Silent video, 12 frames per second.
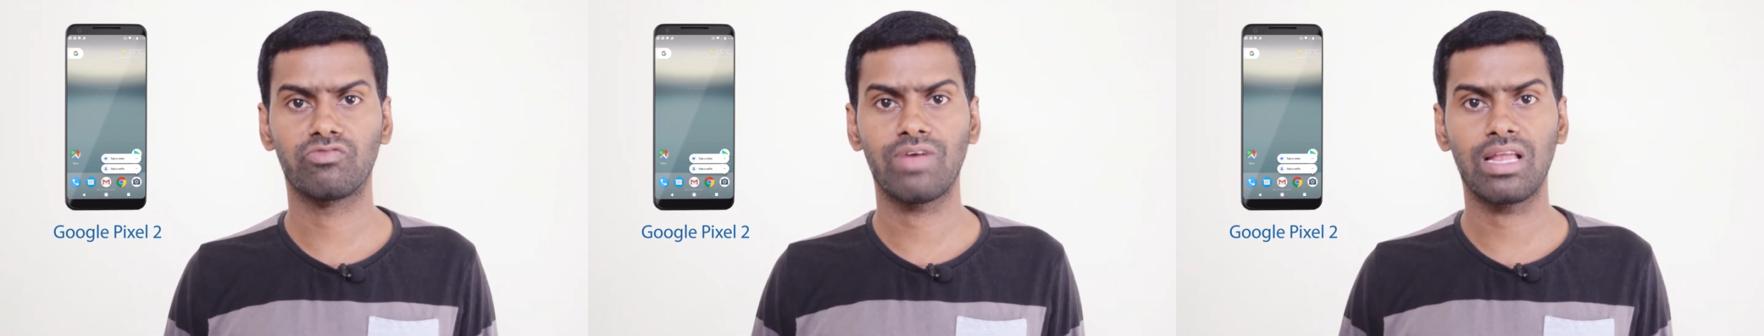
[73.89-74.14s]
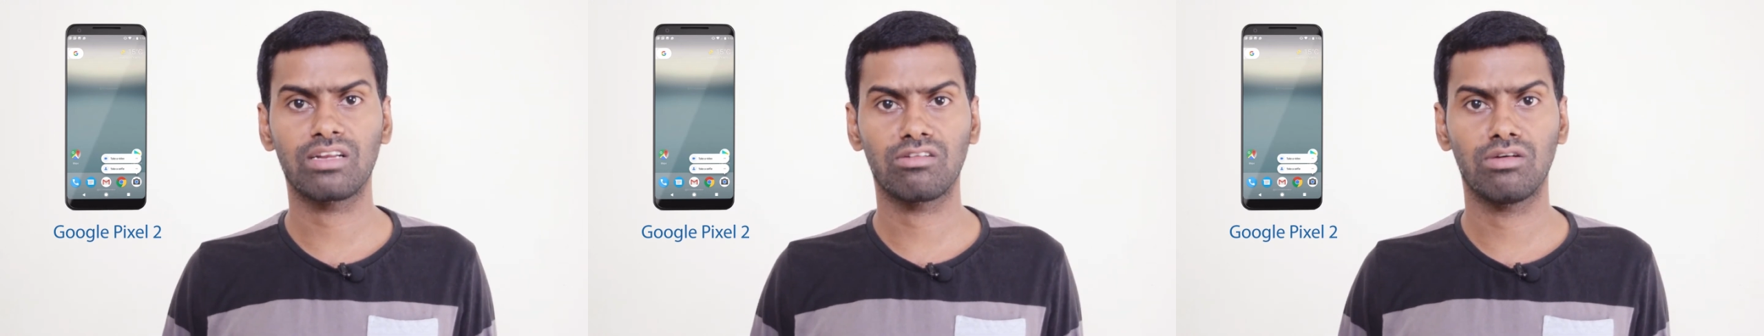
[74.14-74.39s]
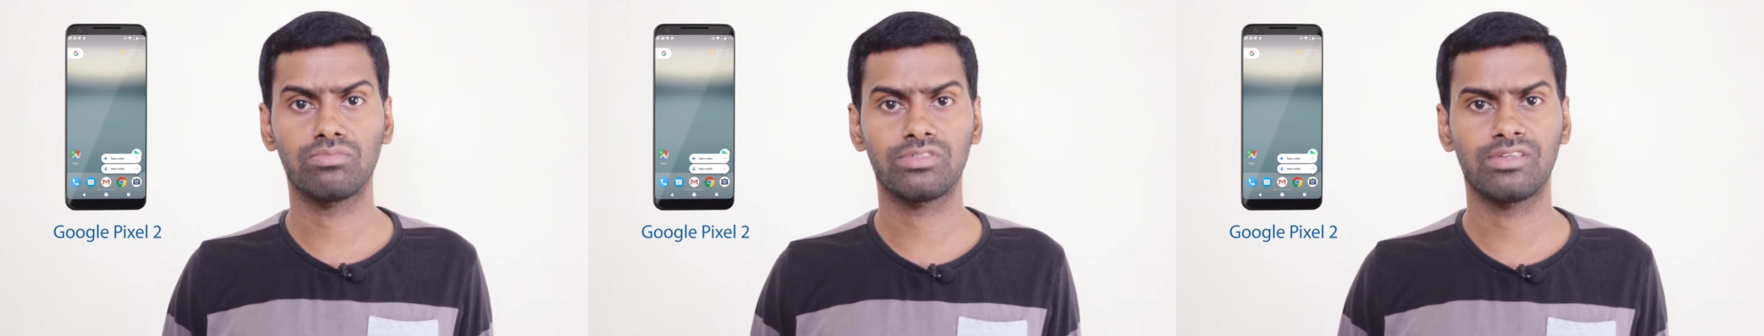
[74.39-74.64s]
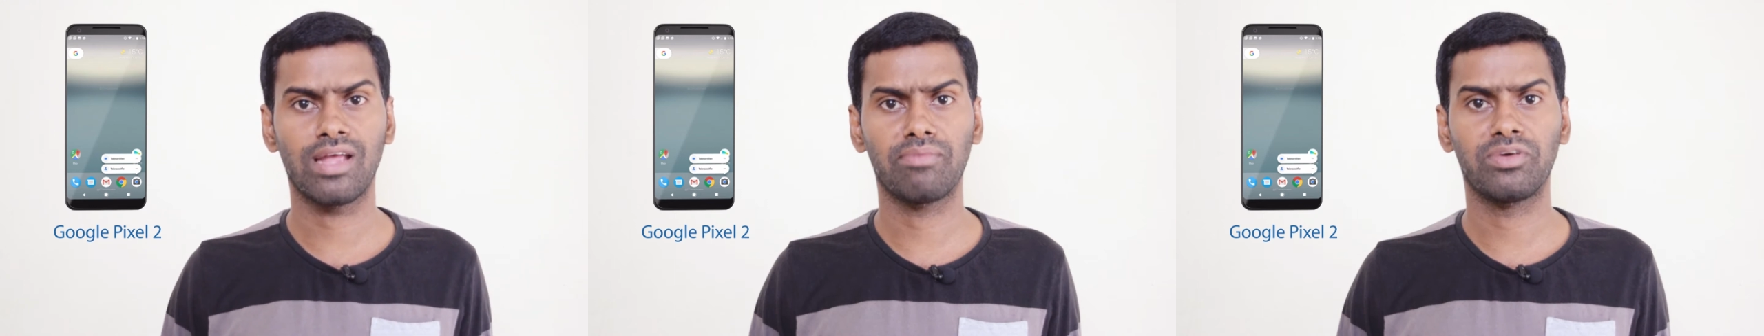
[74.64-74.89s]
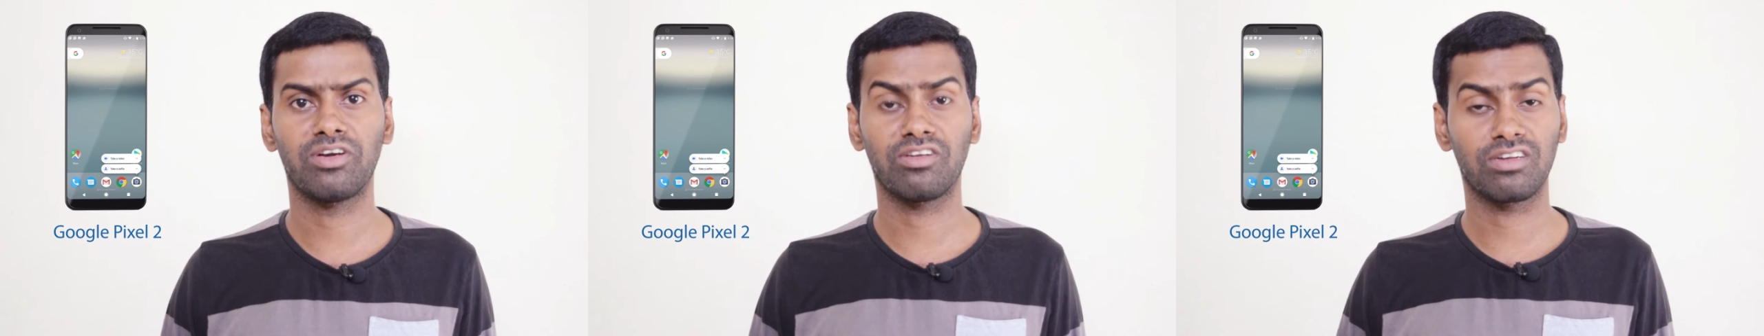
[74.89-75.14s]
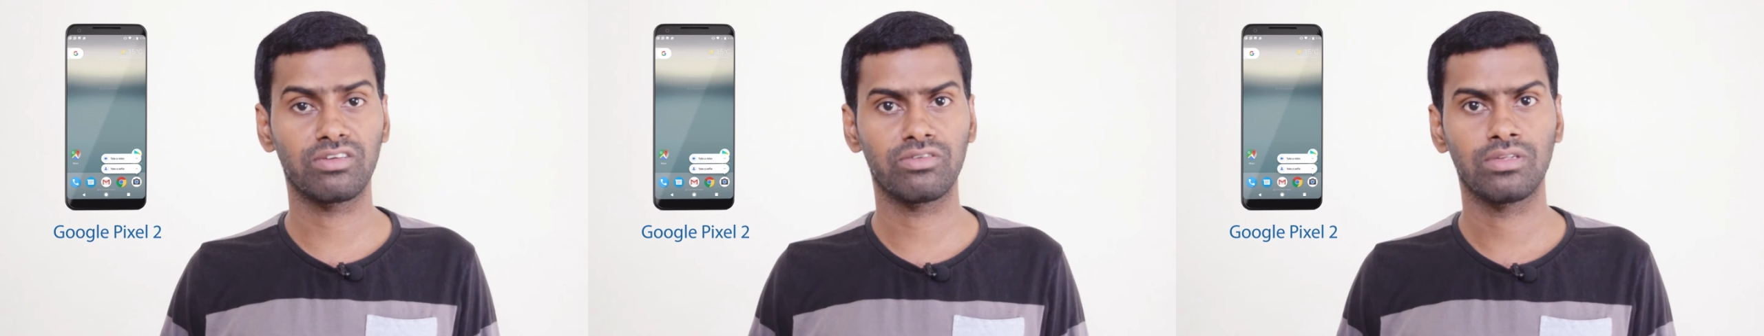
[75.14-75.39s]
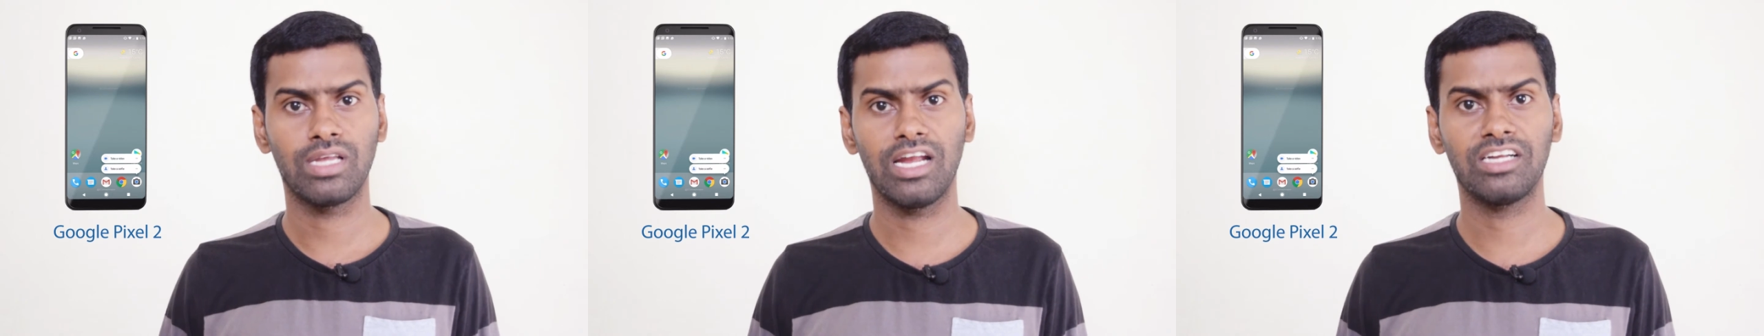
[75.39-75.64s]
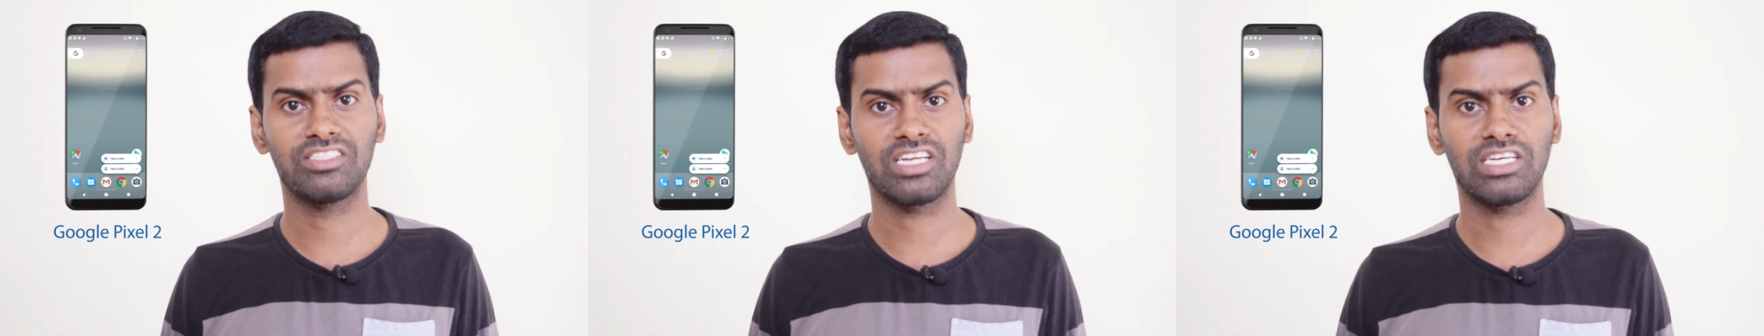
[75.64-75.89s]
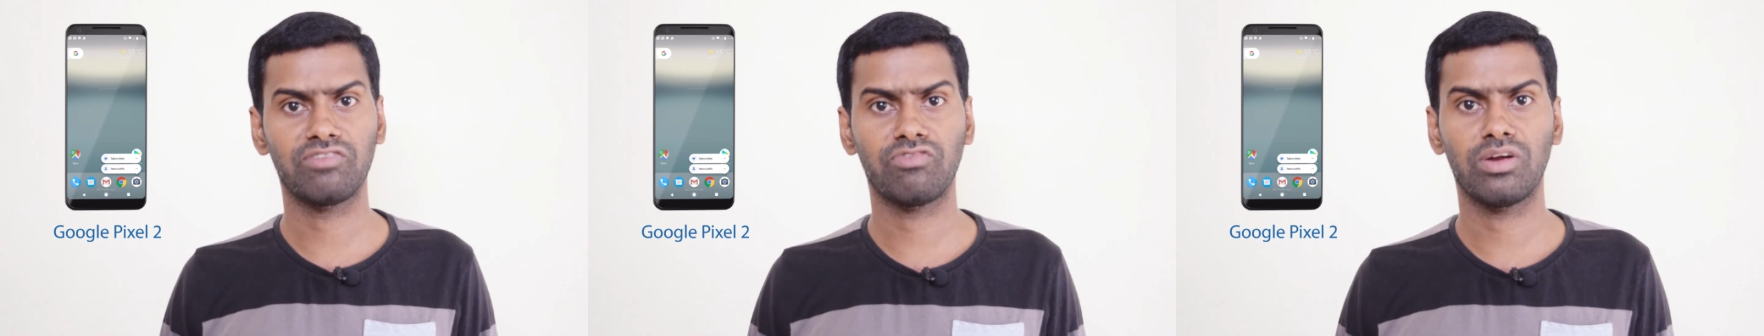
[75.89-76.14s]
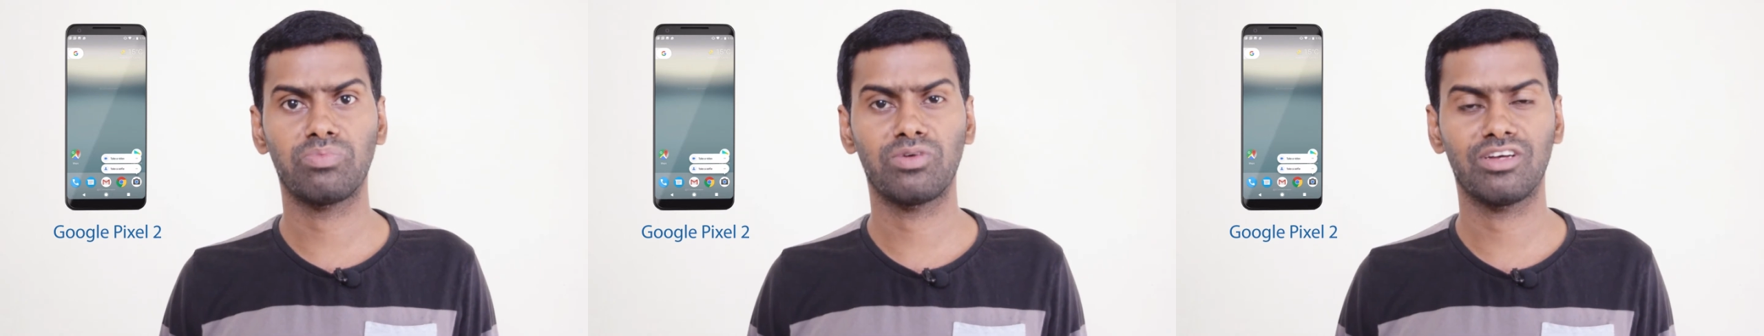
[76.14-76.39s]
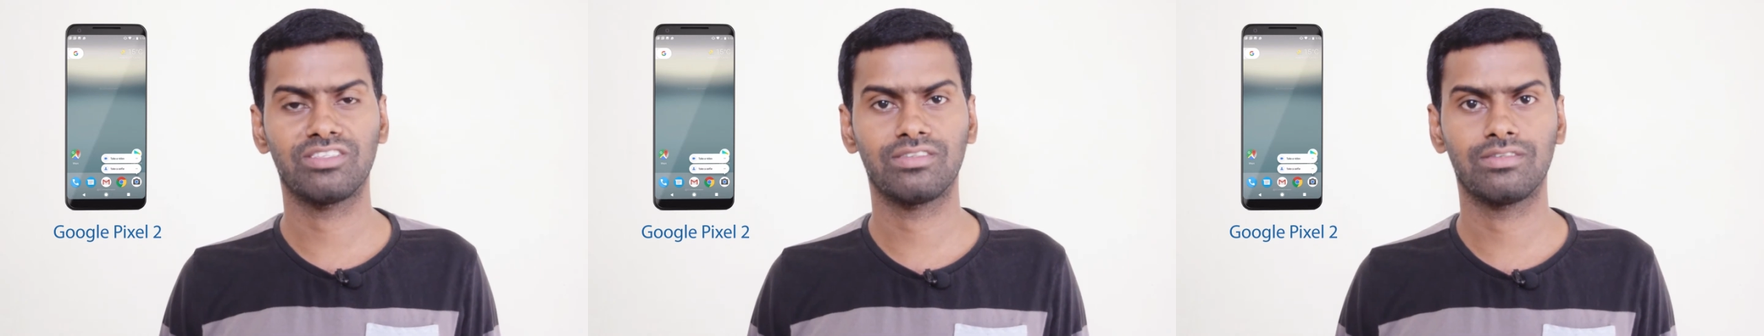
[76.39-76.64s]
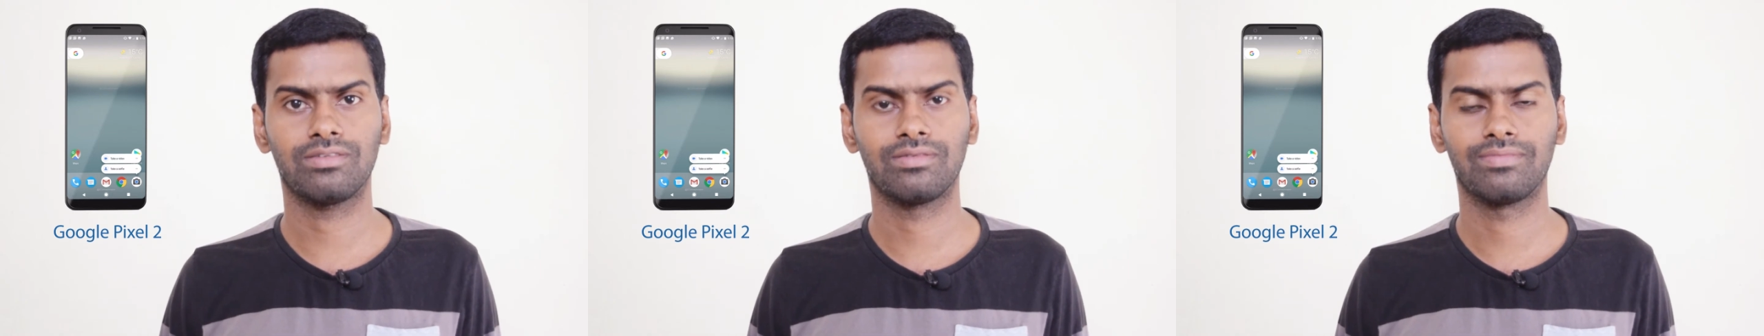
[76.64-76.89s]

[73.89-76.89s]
Qualcomm Snapdragon 835 processor.